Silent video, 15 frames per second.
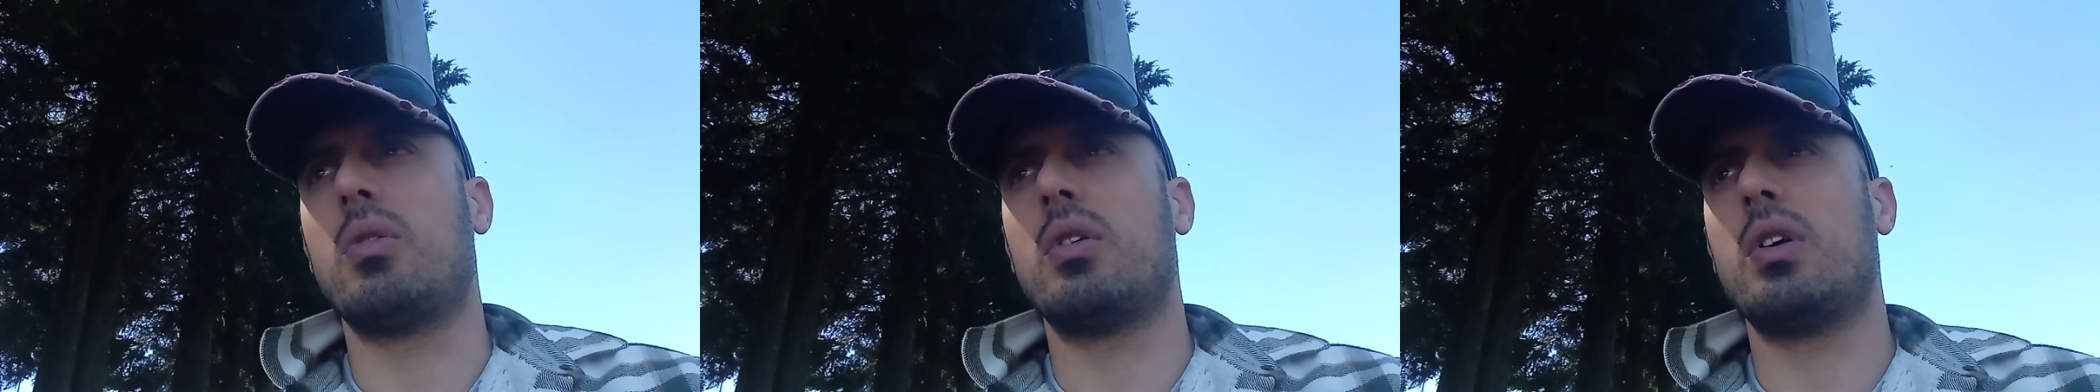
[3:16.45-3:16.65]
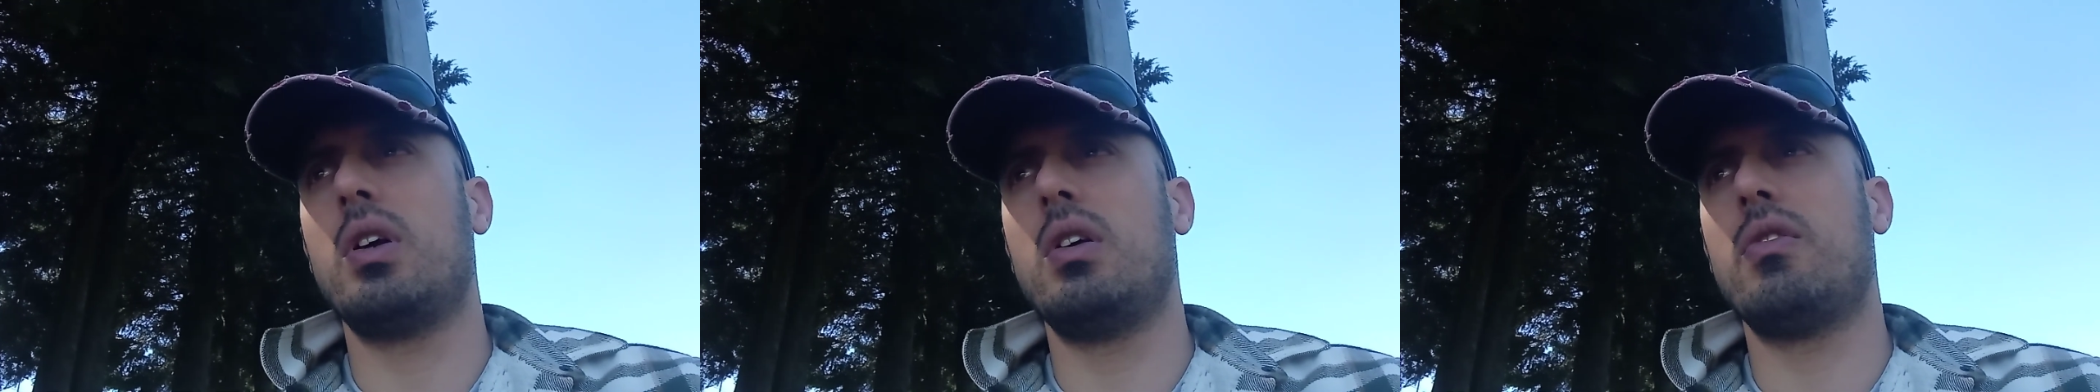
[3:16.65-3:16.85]

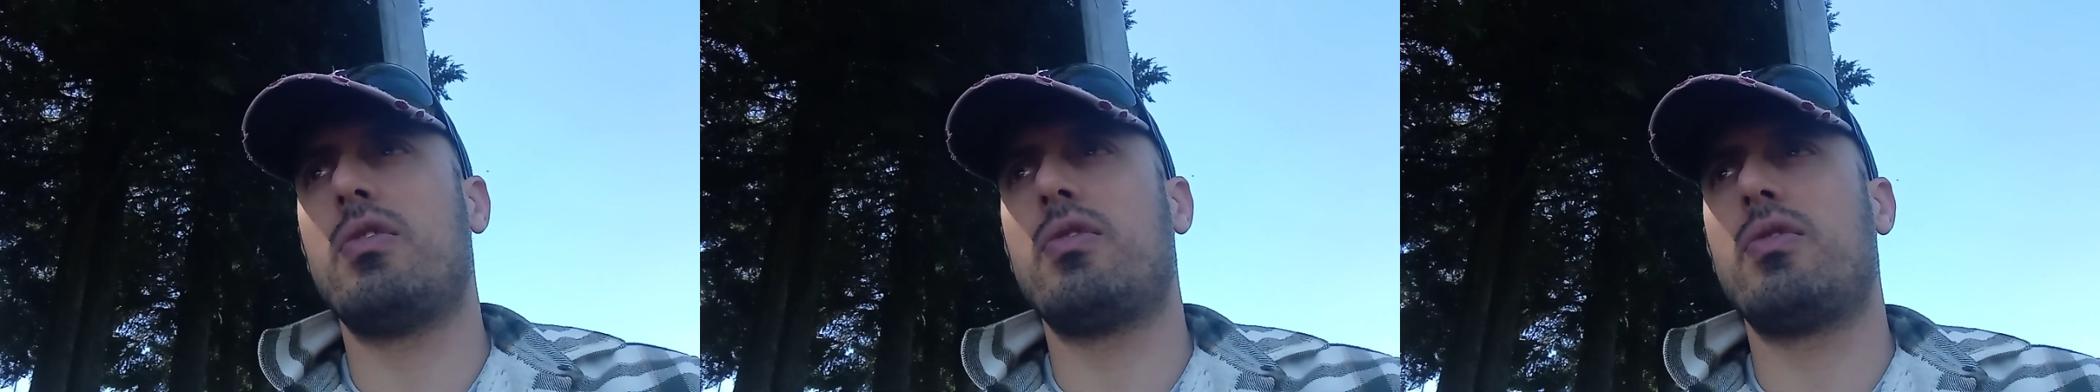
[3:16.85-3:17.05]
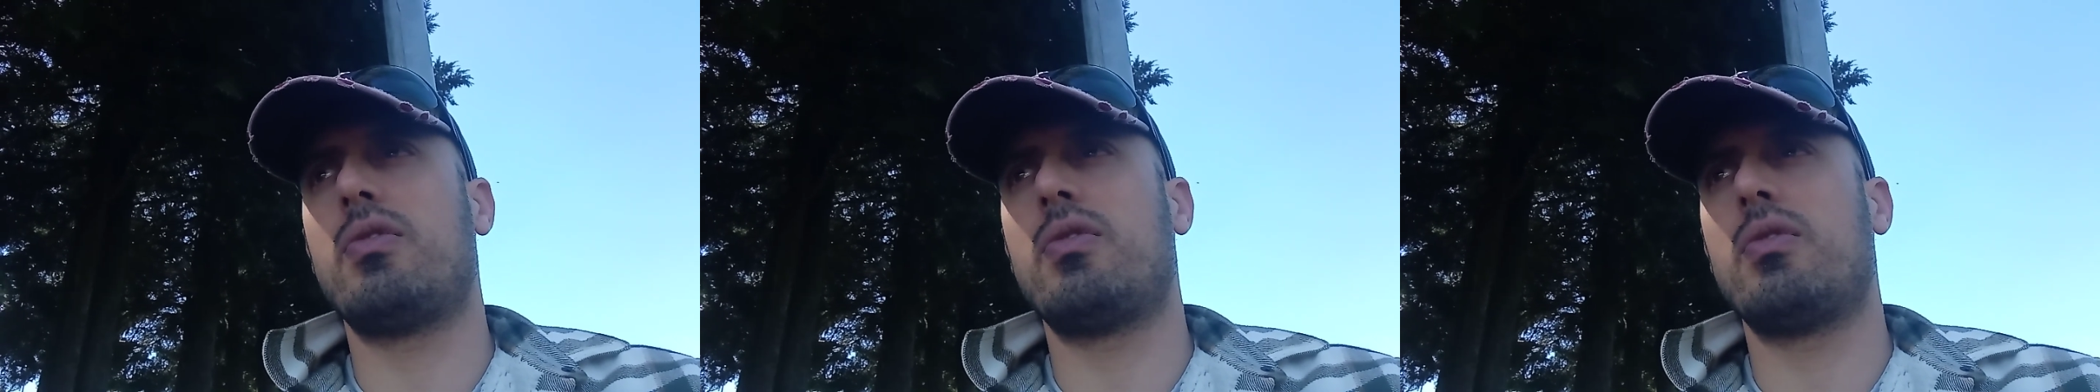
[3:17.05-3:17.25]

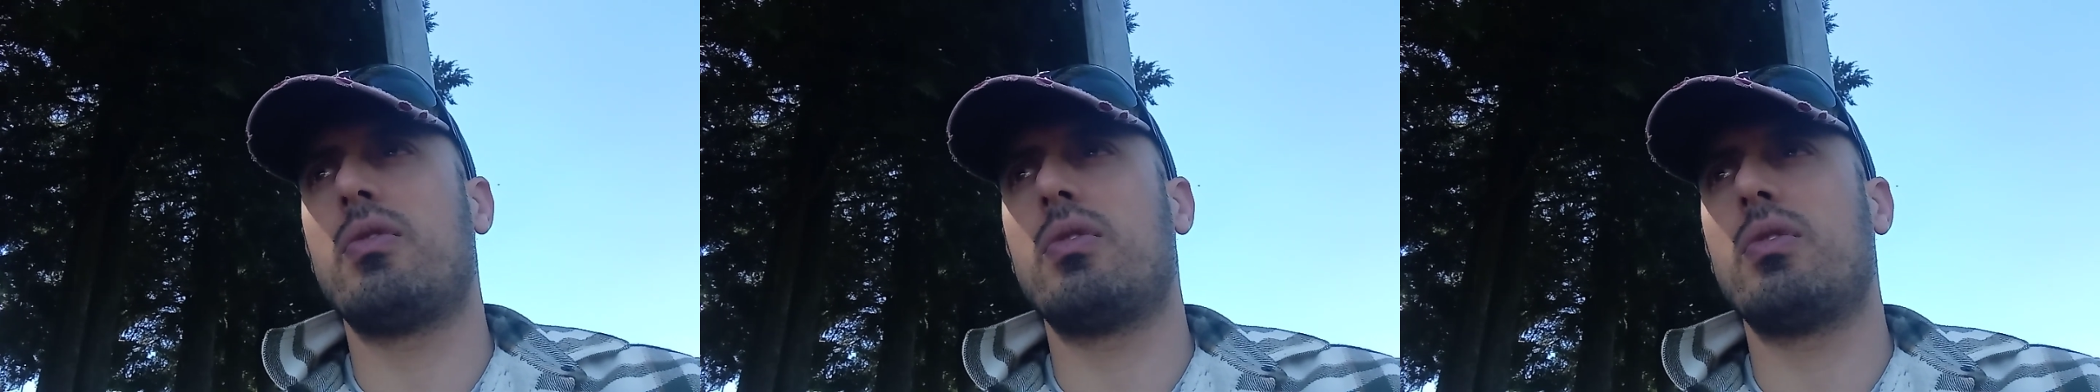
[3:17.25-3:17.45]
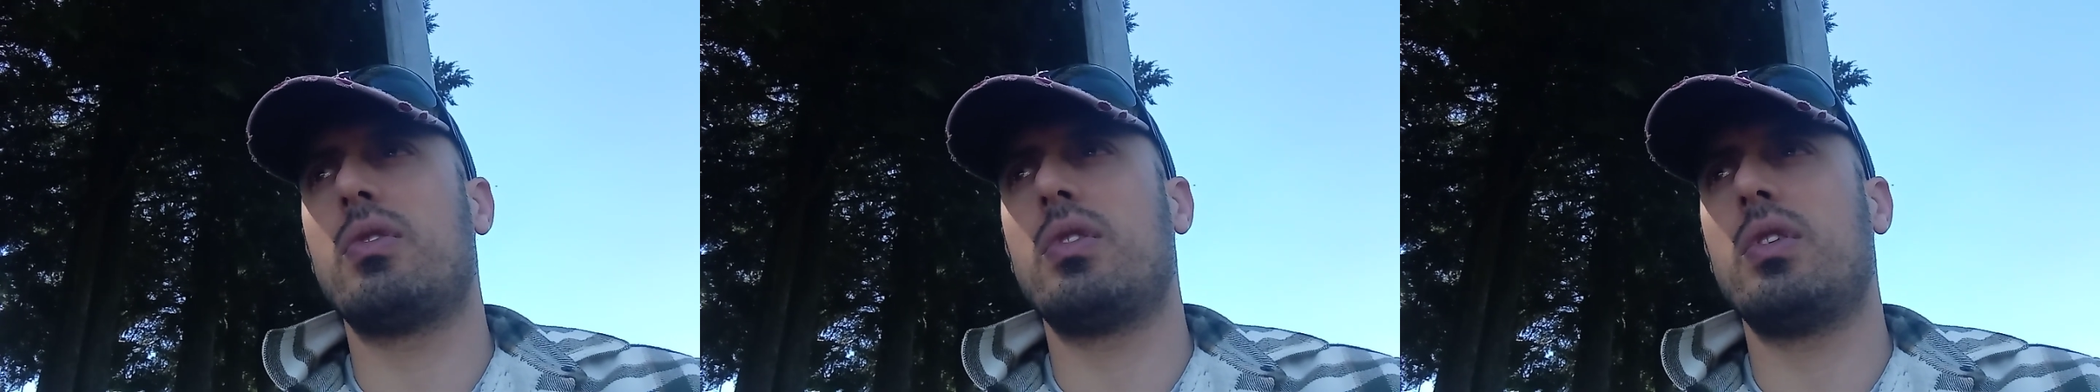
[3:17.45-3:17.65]
If
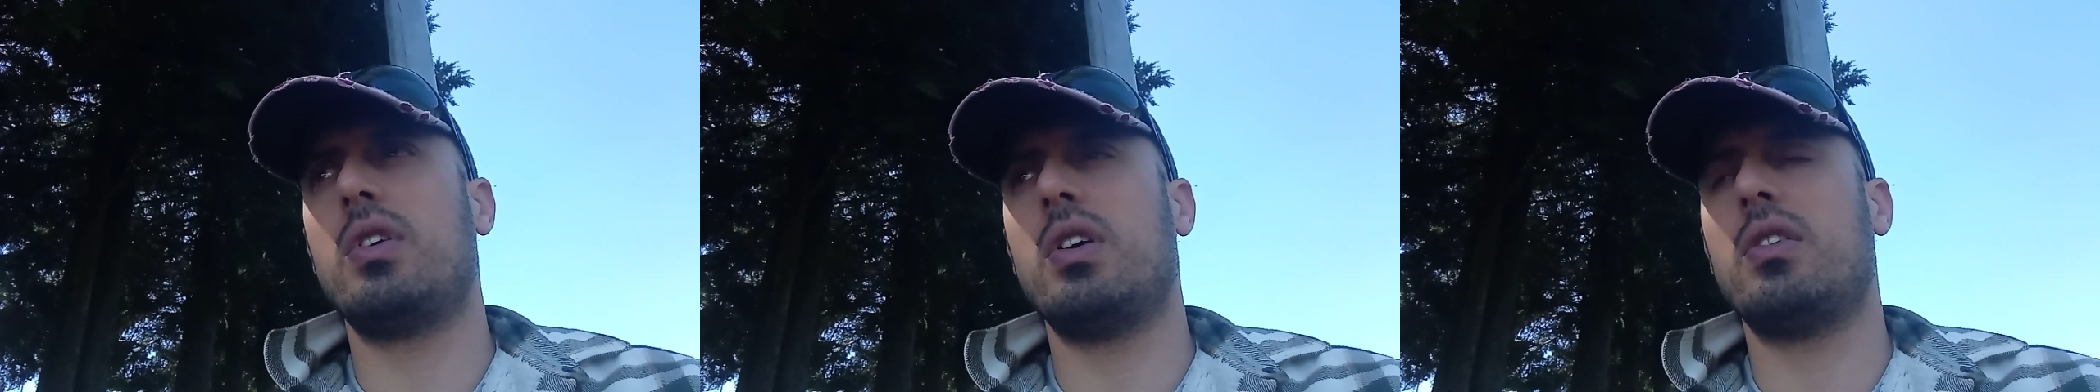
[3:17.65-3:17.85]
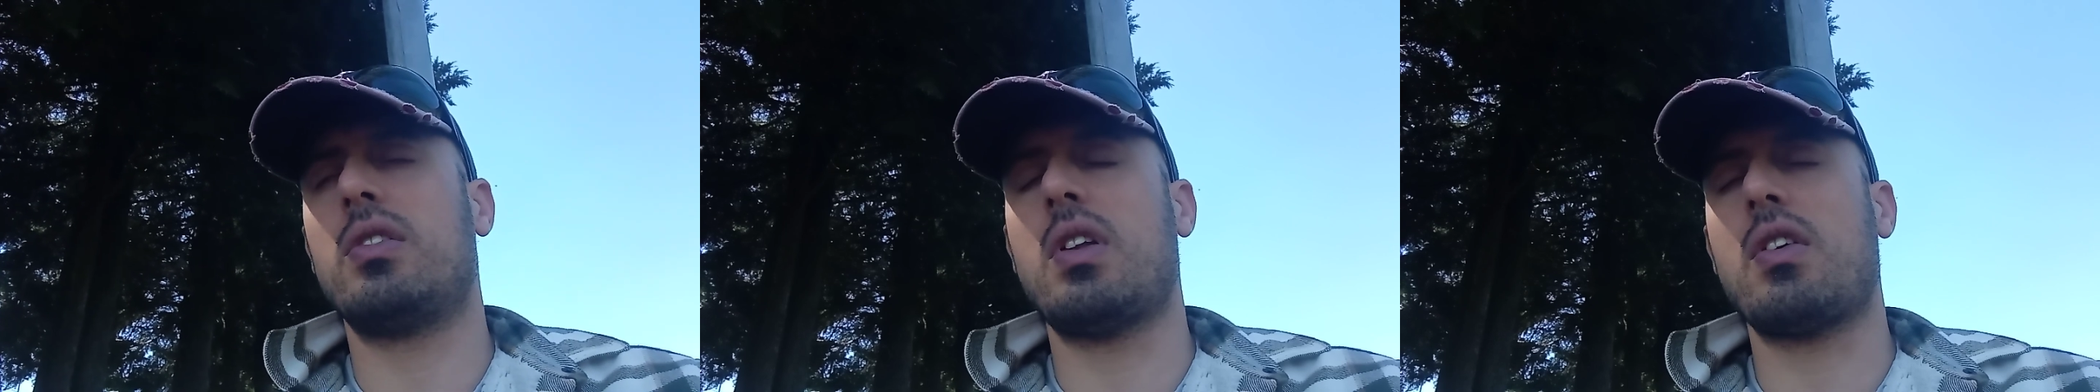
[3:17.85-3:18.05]
the
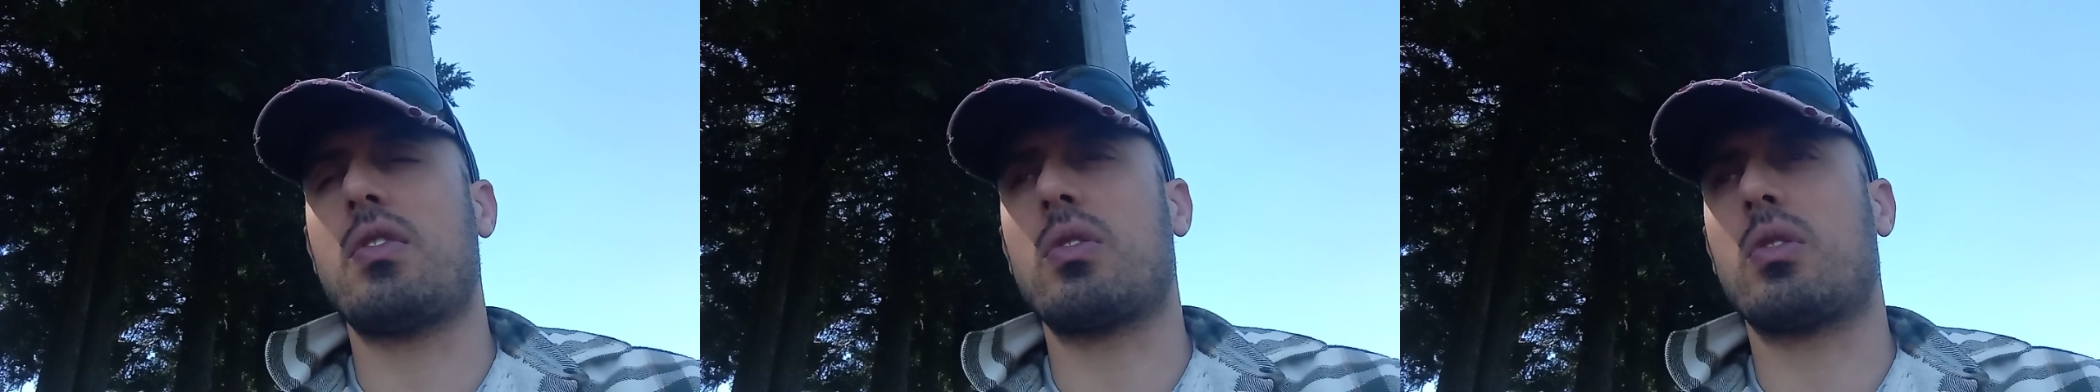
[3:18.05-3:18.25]
international